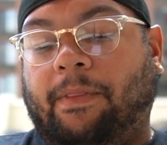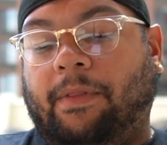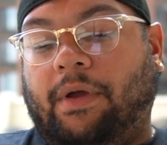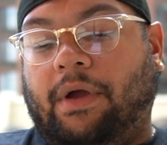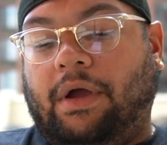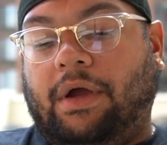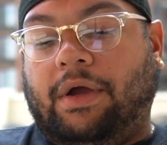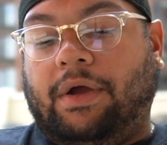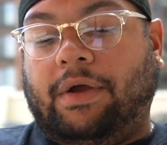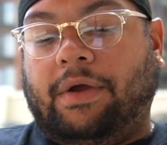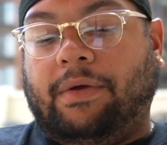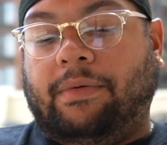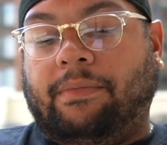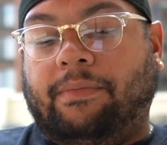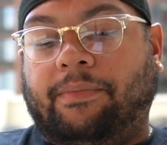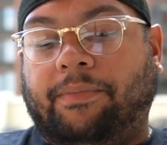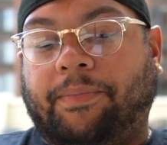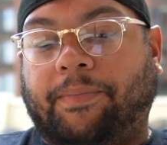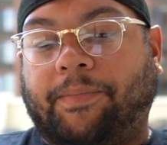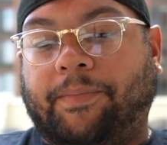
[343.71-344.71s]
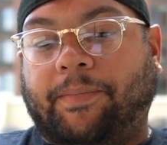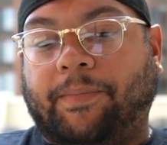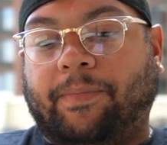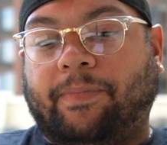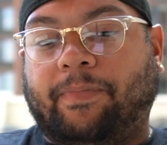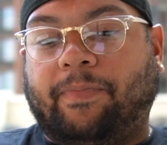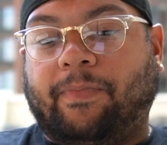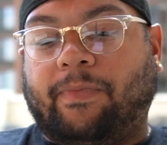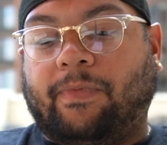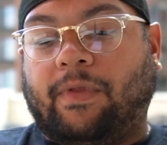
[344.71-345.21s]
Um,
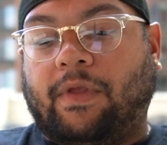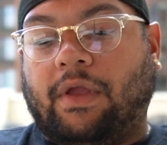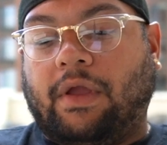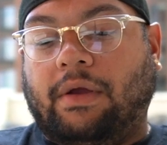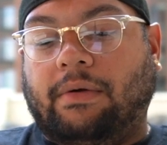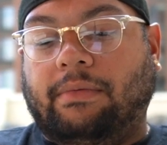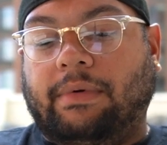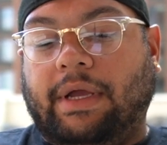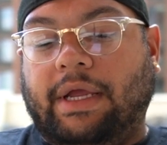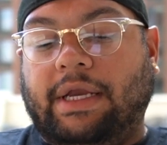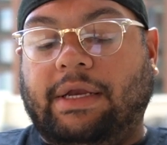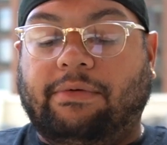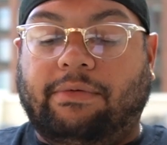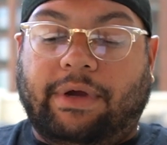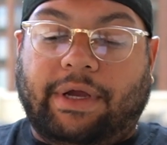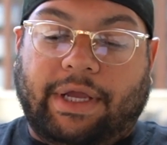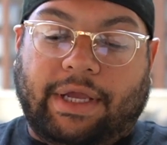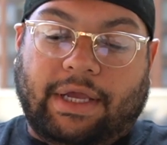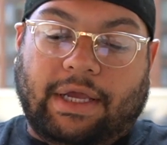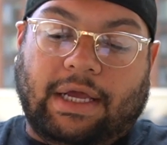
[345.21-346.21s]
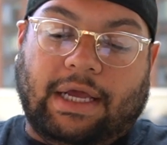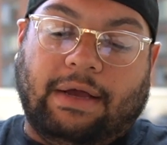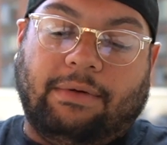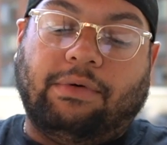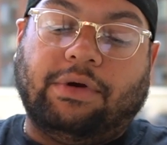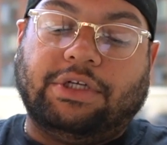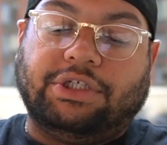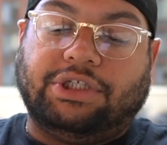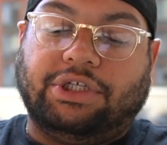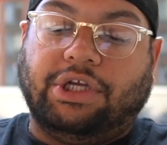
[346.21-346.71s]
anyway, I
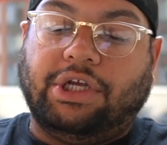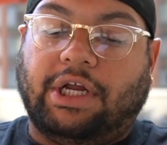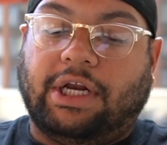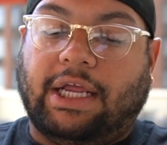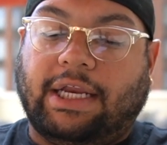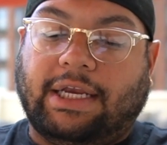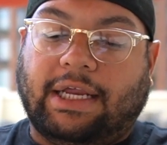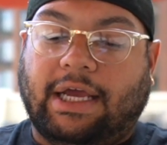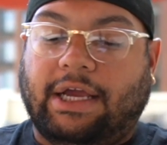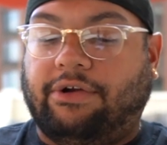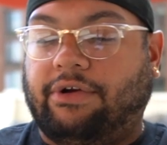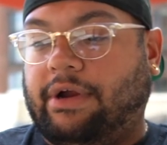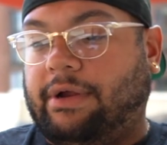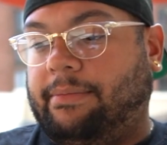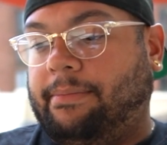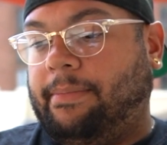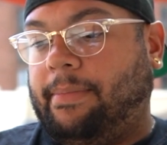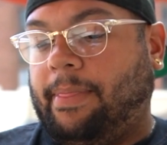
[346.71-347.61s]
want to show y'all that diagram.